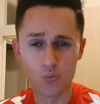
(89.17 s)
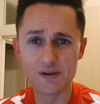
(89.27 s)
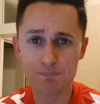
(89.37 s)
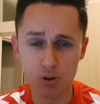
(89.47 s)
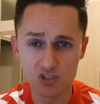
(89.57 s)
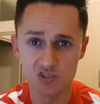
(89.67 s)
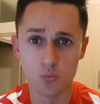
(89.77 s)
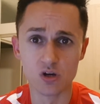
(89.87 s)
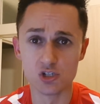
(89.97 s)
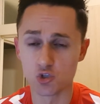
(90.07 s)
we put
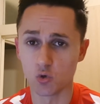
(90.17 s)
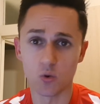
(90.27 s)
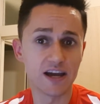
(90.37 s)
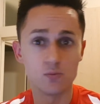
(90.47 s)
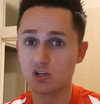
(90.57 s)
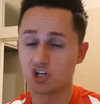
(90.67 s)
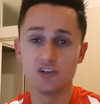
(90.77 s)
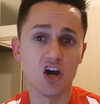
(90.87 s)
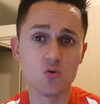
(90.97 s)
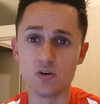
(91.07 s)
some winners your way, which I
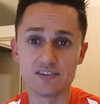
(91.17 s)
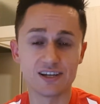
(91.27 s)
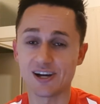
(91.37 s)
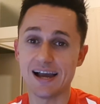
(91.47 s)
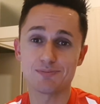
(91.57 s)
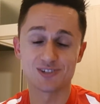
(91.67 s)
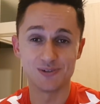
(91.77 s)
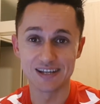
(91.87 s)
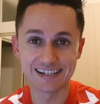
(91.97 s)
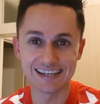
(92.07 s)
know we did. I
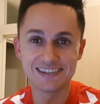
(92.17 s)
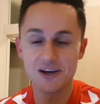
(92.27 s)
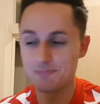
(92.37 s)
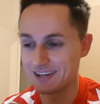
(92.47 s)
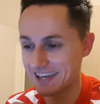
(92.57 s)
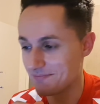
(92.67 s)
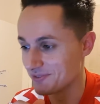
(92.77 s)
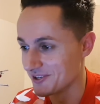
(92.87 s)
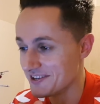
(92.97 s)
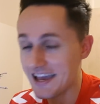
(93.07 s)
absolutely cleaned up at
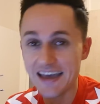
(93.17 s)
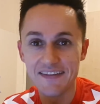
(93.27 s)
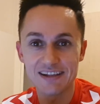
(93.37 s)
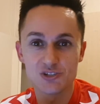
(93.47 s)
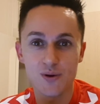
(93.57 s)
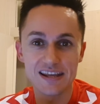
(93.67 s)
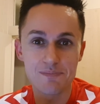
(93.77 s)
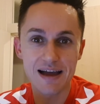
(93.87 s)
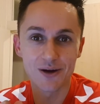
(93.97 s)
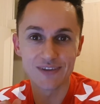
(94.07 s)
Kempton. That
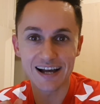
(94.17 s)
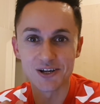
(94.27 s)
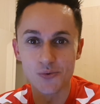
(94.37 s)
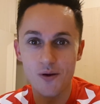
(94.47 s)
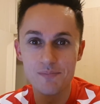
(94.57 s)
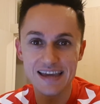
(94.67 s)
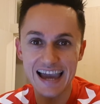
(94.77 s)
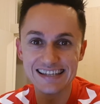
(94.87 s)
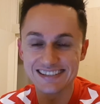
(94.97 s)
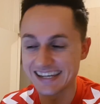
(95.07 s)
£20 ACCA won me
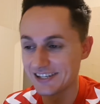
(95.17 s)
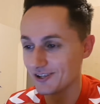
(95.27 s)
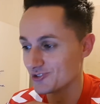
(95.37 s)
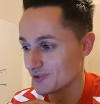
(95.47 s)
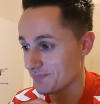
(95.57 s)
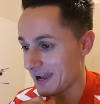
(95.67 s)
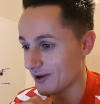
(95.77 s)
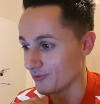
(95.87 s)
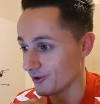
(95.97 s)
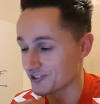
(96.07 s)

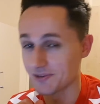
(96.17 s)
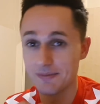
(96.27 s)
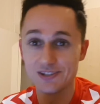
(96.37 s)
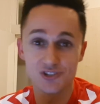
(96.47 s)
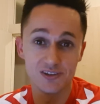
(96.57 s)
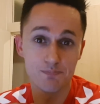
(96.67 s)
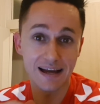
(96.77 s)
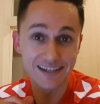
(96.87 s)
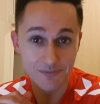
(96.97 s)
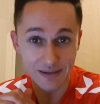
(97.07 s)
£1,800, not to mention the
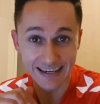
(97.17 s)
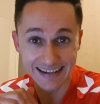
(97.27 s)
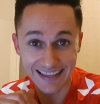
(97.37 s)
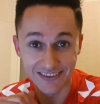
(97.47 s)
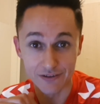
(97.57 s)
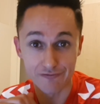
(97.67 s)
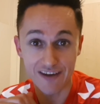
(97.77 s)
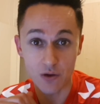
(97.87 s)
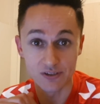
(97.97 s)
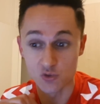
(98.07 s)
banker being landed in
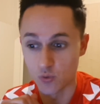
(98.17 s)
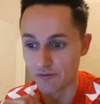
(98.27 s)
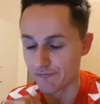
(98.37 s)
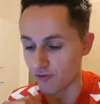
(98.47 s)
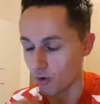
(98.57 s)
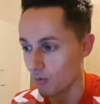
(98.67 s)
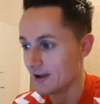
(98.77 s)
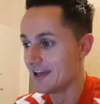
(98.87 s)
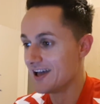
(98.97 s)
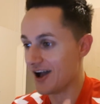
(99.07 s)
Fountain's windfall.
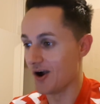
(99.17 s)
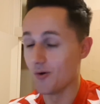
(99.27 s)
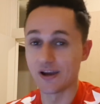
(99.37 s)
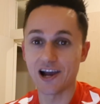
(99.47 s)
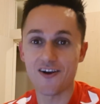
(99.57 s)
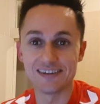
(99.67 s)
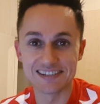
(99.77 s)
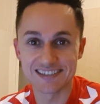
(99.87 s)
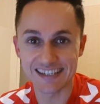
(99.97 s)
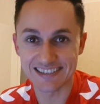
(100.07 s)
We're currently
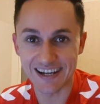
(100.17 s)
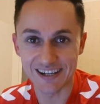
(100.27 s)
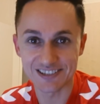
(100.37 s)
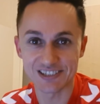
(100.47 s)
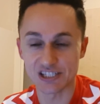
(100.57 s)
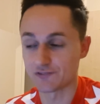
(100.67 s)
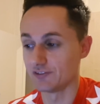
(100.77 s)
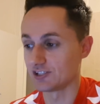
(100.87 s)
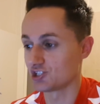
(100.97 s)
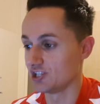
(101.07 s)
6 out of 6
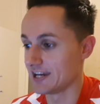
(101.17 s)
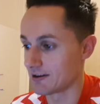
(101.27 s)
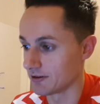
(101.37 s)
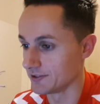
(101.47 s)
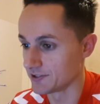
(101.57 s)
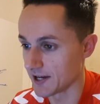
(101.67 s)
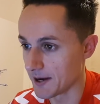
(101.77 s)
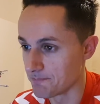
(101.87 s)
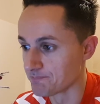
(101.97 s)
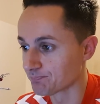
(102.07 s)
for this year, and
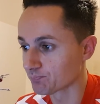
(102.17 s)
a